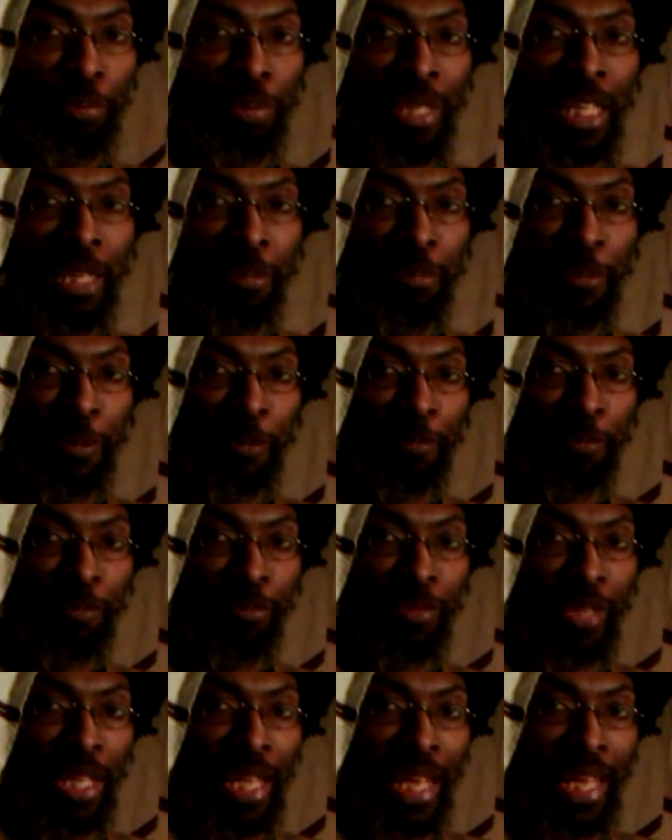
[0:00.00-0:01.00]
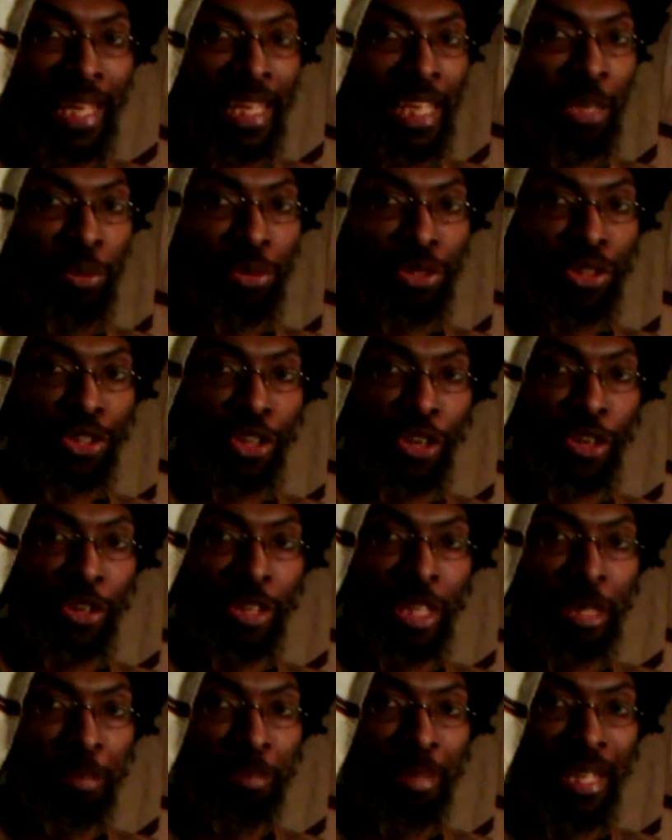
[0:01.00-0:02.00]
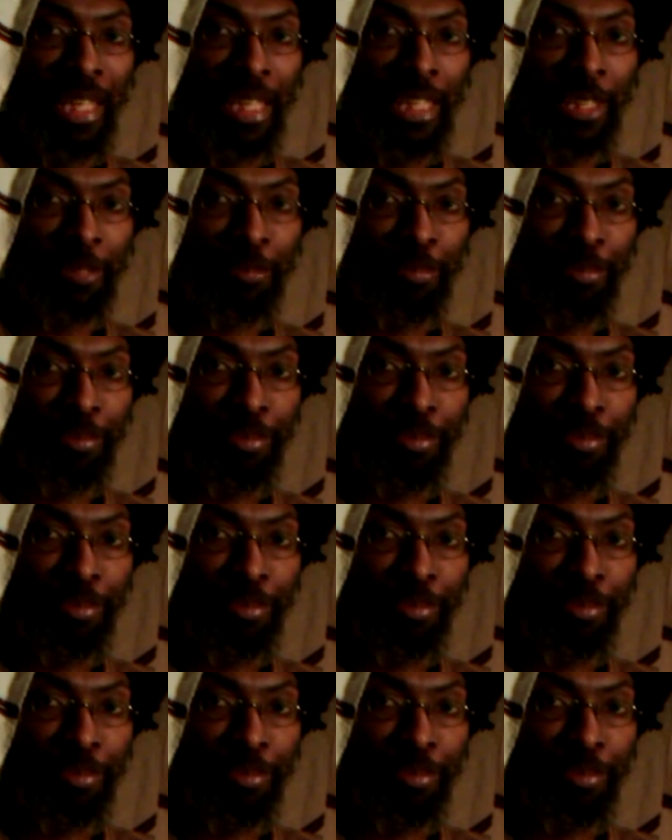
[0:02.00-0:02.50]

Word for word: people. And he was thoroughly beaten.